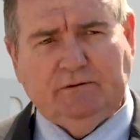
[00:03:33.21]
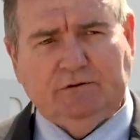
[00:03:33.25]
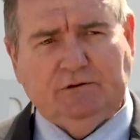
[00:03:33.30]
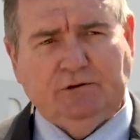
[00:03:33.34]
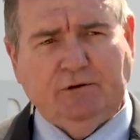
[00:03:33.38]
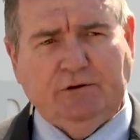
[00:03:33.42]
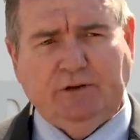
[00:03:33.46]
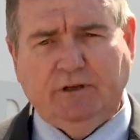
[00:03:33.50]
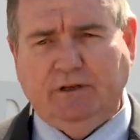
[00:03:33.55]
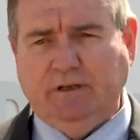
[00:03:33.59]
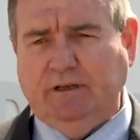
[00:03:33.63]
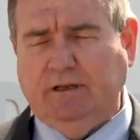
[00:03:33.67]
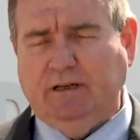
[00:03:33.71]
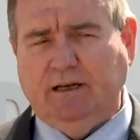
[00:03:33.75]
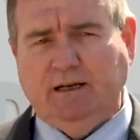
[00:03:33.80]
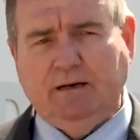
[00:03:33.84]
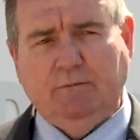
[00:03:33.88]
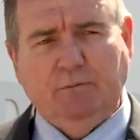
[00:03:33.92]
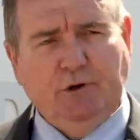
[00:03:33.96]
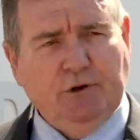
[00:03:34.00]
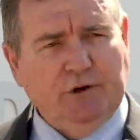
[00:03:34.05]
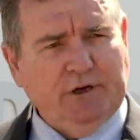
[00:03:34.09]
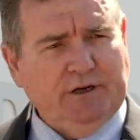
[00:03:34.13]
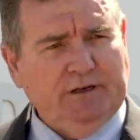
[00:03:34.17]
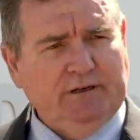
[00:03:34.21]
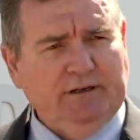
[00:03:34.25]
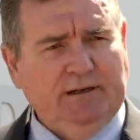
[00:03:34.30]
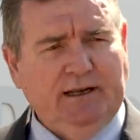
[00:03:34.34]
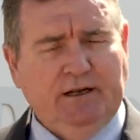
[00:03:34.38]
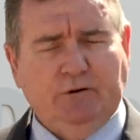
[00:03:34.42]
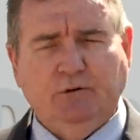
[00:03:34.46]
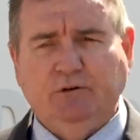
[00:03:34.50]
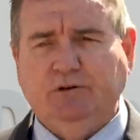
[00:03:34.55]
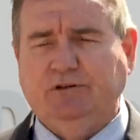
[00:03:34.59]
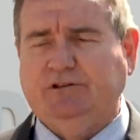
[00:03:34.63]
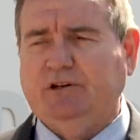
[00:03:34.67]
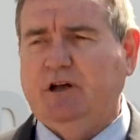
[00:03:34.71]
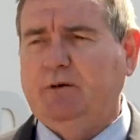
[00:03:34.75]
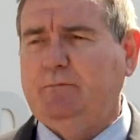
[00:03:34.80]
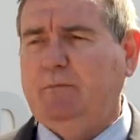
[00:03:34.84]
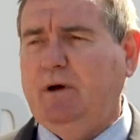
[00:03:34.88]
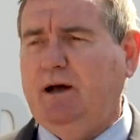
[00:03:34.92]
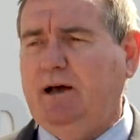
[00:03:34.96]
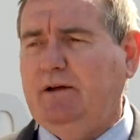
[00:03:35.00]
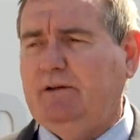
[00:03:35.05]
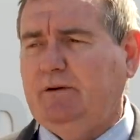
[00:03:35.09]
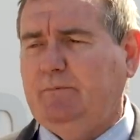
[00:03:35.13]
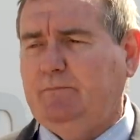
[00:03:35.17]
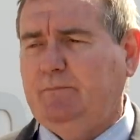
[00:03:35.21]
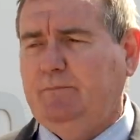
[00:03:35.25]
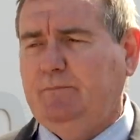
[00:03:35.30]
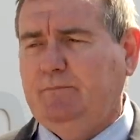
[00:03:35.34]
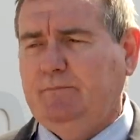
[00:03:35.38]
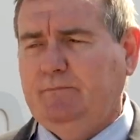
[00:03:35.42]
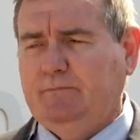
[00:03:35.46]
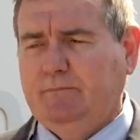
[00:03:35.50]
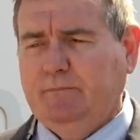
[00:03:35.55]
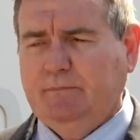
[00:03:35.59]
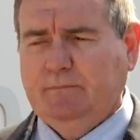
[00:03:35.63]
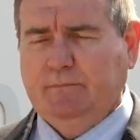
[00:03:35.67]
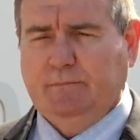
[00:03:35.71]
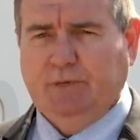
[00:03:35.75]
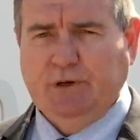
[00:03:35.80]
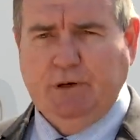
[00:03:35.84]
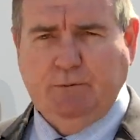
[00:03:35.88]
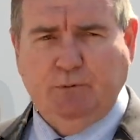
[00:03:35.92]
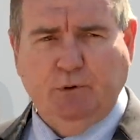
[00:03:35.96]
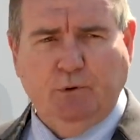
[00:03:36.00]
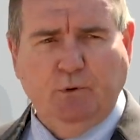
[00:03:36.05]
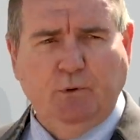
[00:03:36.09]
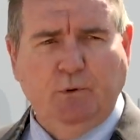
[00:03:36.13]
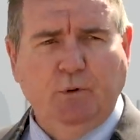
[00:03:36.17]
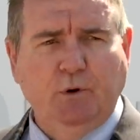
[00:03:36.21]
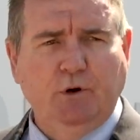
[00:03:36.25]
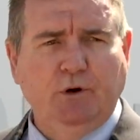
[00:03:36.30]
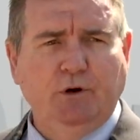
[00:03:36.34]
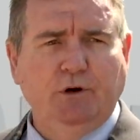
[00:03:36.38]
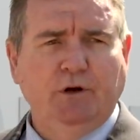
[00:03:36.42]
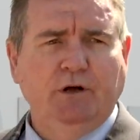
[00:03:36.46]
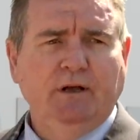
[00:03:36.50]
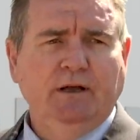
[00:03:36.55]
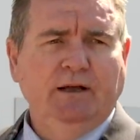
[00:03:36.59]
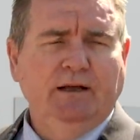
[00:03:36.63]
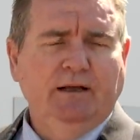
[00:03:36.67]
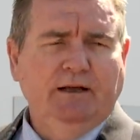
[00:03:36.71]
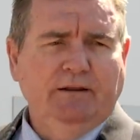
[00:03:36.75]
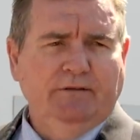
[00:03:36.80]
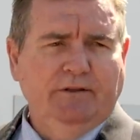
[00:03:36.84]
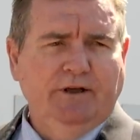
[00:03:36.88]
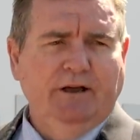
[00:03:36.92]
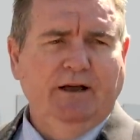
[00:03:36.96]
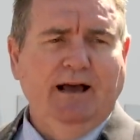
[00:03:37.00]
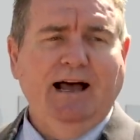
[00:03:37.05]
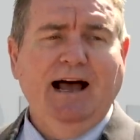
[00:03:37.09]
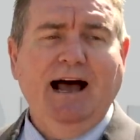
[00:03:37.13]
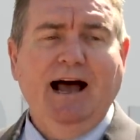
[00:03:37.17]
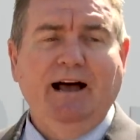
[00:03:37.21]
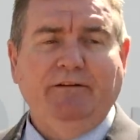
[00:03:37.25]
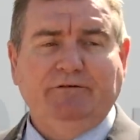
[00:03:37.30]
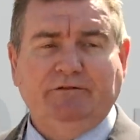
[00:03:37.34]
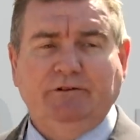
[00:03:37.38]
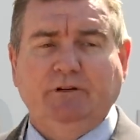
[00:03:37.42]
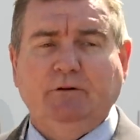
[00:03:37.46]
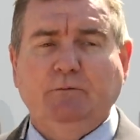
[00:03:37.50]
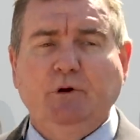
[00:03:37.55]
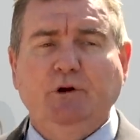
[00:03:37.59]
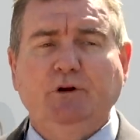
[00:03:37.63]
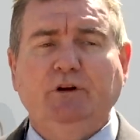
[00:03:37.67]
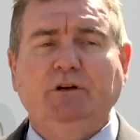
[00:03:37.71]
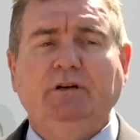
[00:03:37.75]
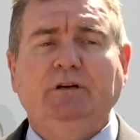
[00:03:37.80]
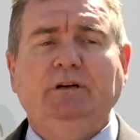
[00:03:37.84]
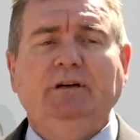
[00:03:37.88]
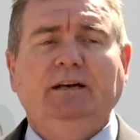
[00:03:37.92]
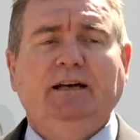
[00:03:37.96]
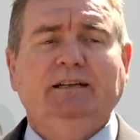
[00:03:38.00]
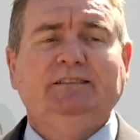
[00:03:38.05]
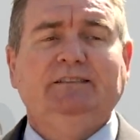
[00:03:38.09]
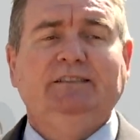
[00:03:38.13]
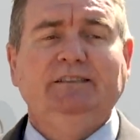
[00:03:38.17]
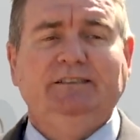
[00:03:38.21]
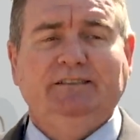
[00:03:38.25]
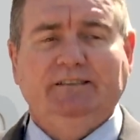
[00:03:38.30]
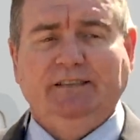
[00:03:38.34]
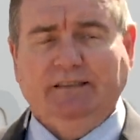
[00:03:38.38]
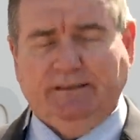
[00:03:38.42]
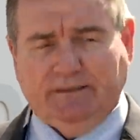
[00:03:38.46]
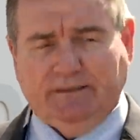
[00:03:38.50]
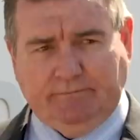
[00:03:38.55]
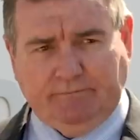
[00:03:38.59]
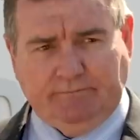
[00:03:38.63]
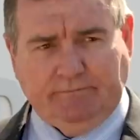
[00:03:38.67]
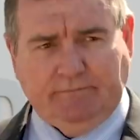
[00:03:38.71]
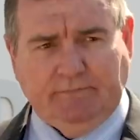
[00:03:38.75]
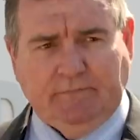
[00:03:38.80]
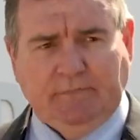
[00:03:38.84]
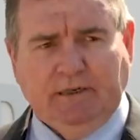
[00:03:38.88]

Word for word: during the uh, murder and also other people were there after the murder assisting them.